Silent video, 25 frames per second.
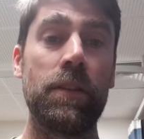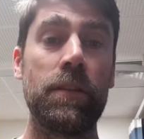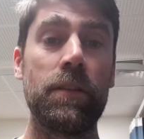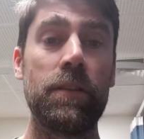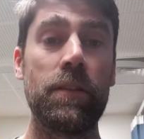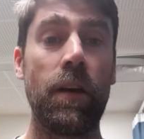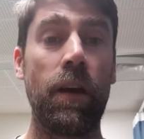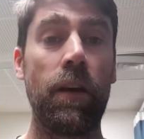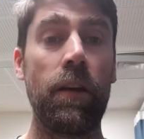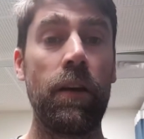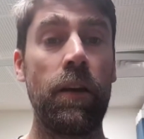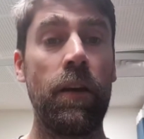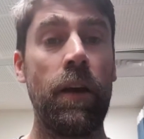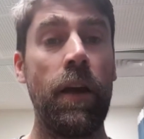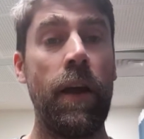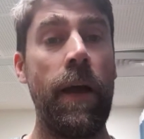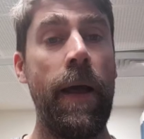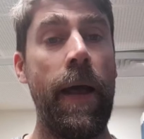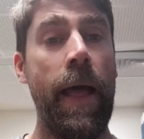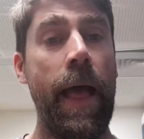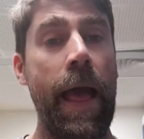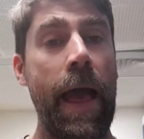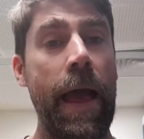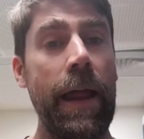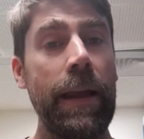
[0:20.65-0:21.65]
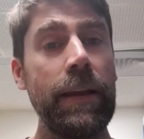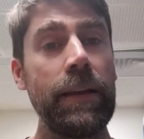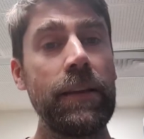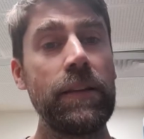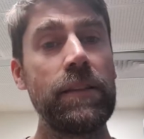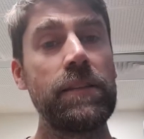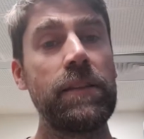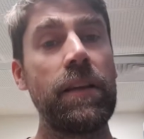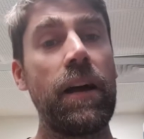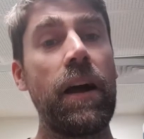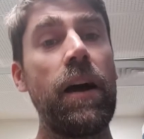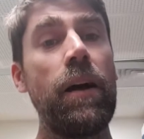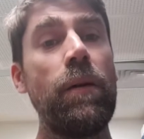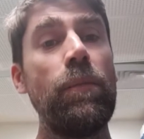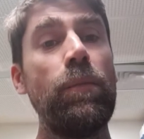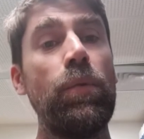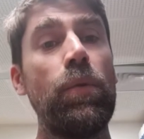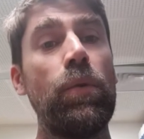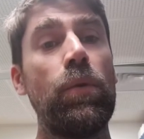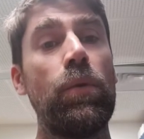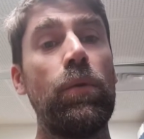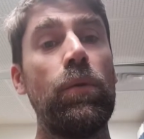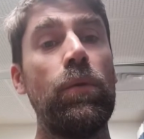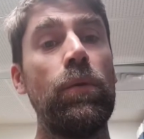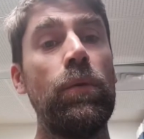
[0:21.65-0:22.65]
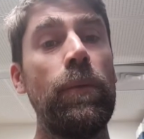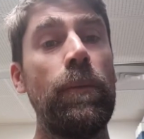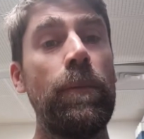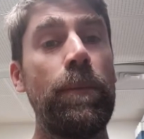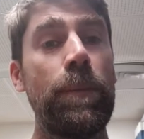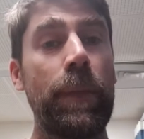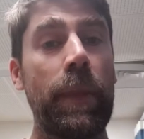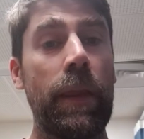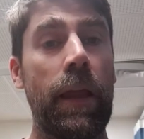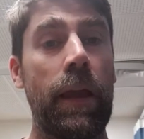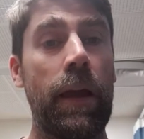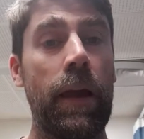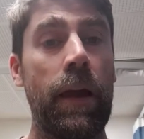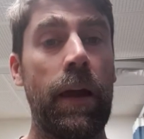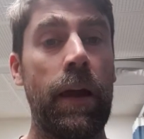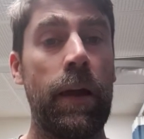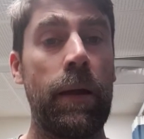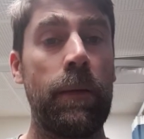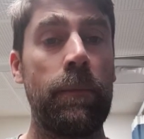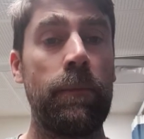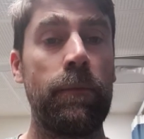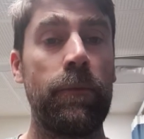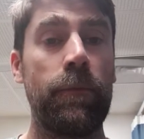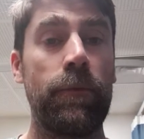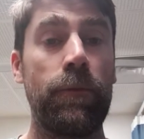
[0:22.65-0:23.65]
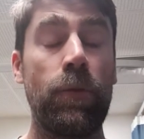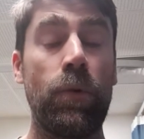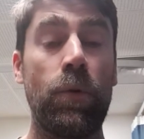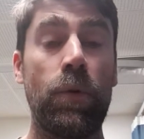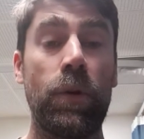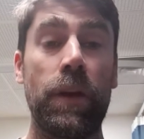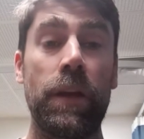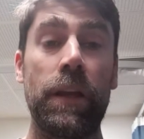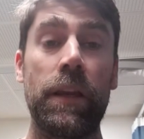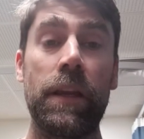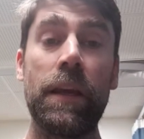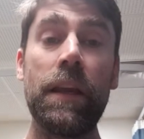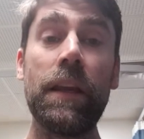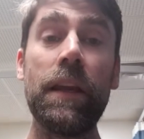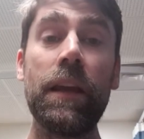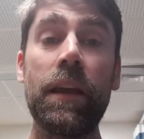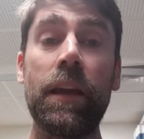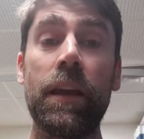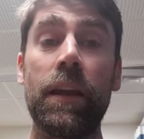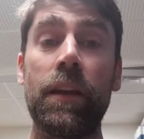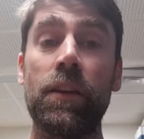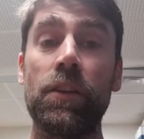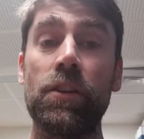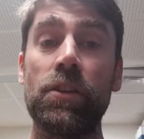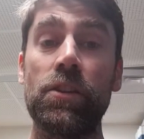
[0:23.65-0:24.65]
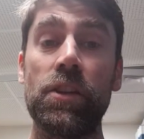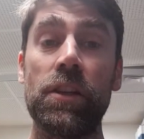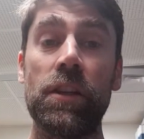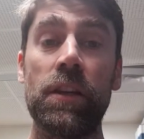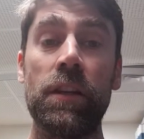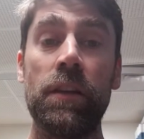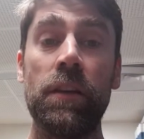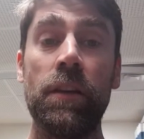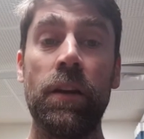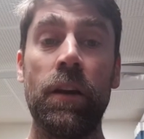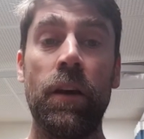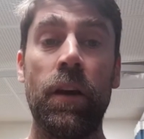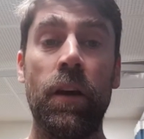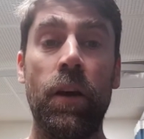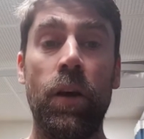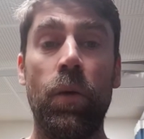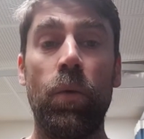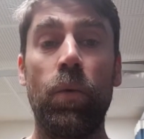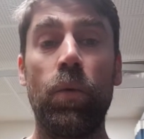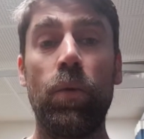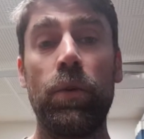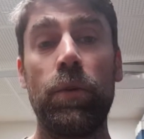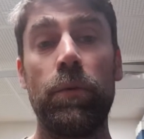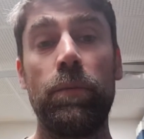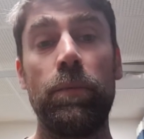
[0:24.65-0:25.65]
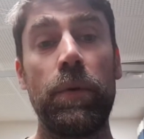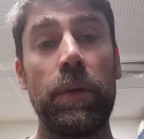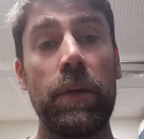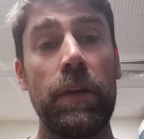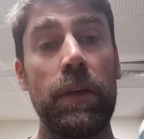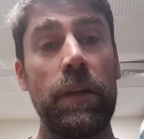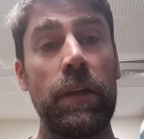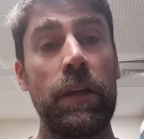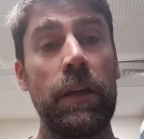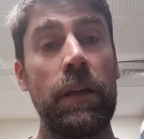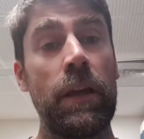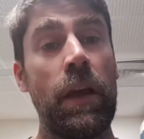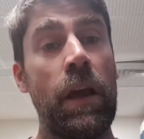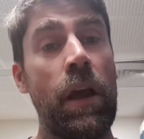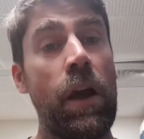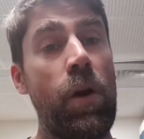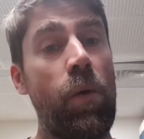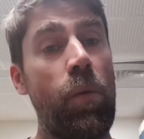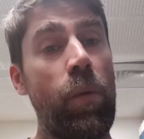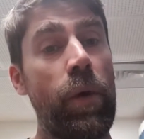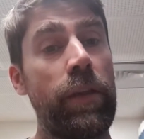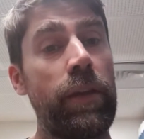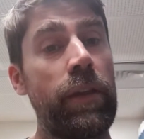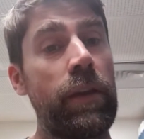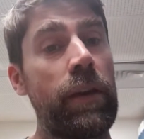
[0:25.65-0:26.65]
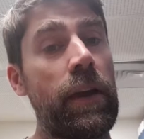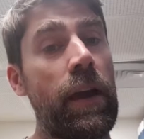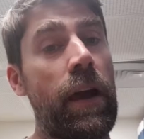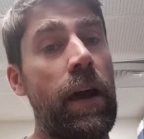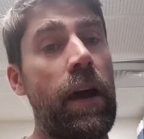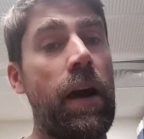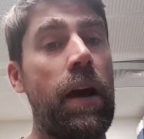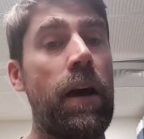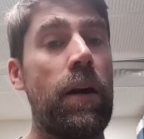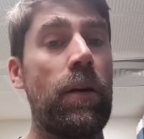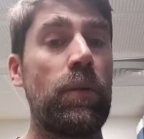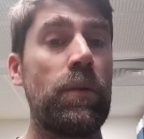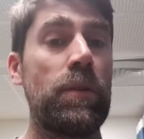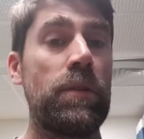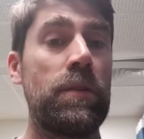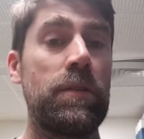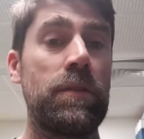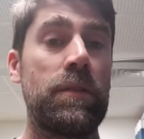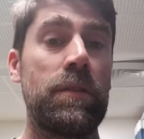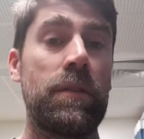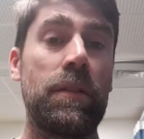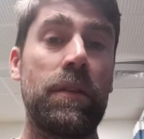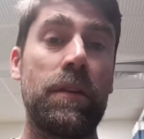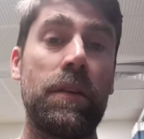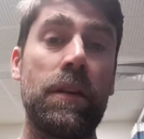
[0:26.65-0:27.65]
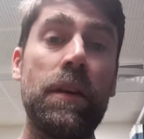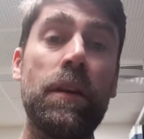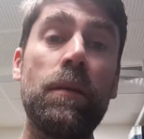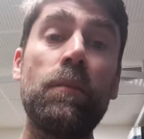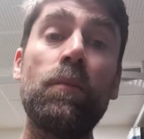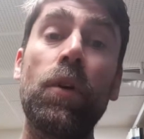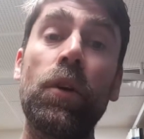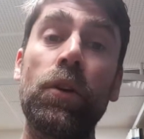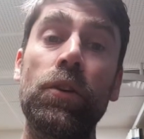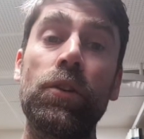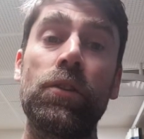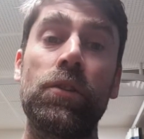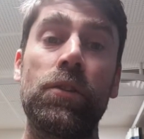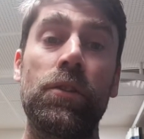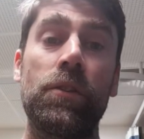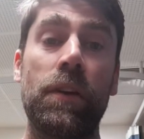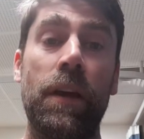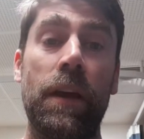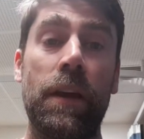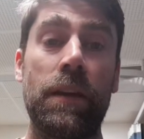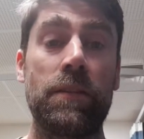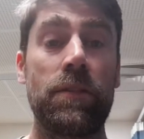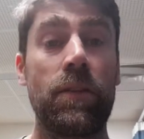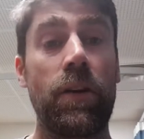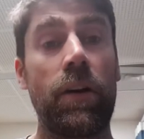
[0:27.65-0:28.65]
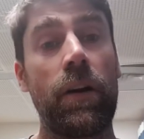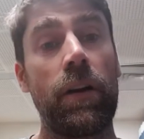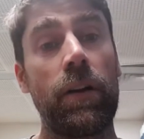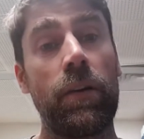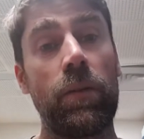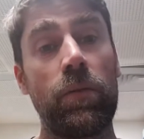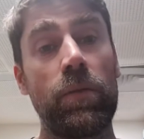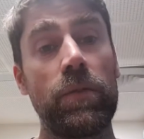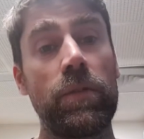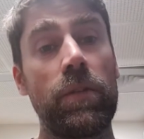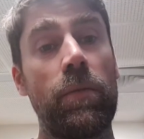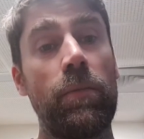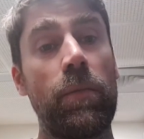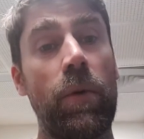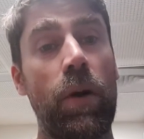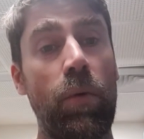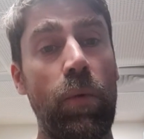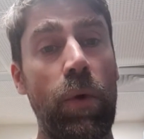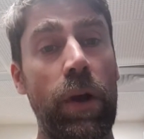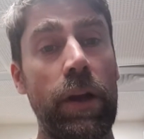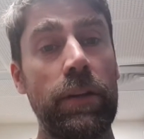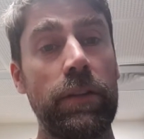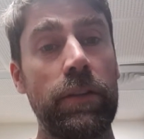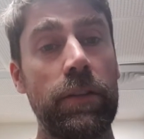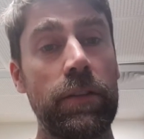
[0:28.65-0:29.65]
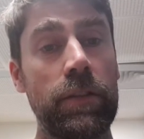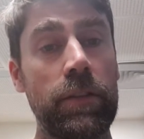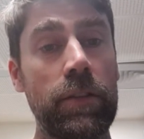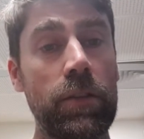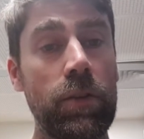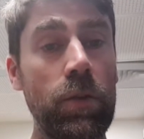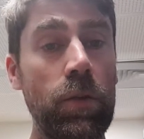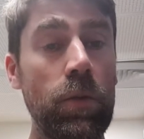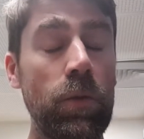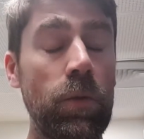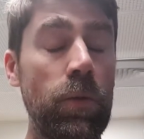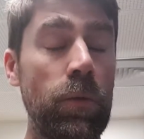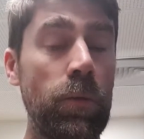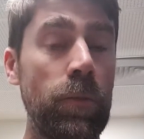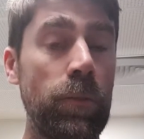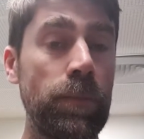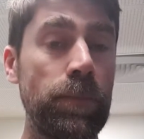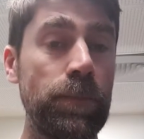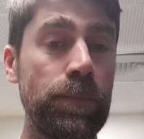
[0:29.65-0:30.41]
So an example for kinetic energy would be when the car was in motion as I was on my way to school.